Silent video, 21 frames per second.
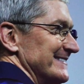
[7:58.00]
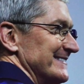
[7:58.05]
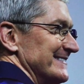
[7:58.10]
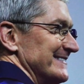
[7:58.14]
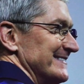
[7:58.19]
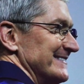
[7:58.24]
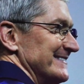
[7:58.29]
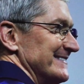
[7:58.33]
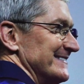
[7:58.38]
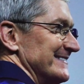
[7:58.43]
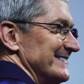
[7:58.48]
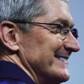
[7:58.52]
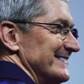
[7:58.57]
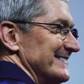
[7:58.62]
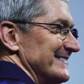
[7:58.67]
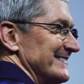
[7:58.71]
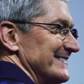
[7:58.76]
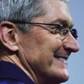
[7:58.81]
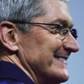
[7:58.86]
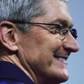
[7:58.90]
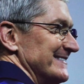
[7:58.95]

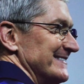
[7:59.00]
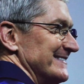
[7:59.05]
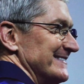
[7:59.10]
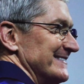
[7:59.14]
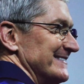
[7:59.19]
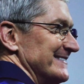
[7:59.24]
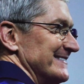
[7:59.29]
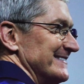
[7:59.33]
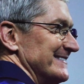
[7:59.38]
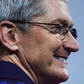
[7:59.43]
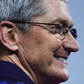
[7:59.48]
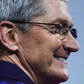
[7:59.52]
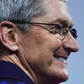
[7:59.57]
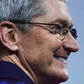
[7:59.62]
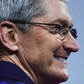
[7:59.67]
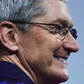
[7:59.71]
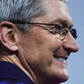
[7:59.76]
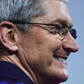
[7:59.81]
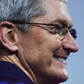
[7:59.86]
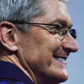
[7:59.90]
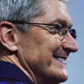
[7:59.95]

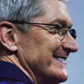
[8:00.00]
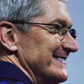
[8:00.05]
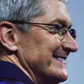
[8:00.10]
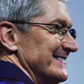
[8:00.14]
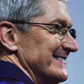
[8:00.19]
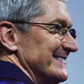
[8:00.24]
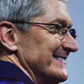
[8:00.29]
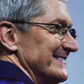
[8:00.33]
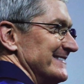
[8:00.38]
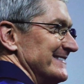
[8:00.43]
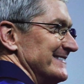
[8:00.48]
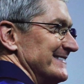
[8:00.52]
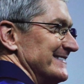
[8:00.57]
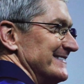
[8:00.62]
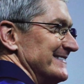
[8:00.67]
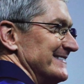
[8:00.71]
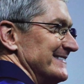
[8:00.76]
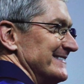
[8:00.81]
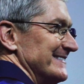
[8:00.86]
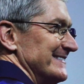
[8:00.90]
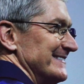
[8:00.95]

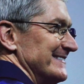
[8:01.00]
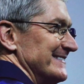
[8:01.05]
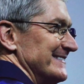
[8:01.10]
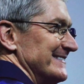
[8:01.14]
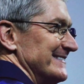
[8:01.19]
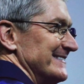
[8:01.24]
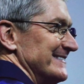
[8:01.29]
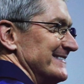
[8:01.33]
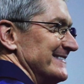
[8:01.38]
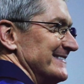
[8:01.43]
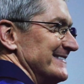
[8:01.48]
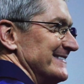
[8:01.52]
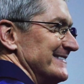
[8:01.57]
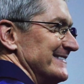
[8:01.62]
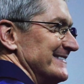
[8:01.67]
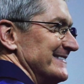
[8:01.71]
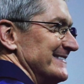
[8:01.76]
[no speech]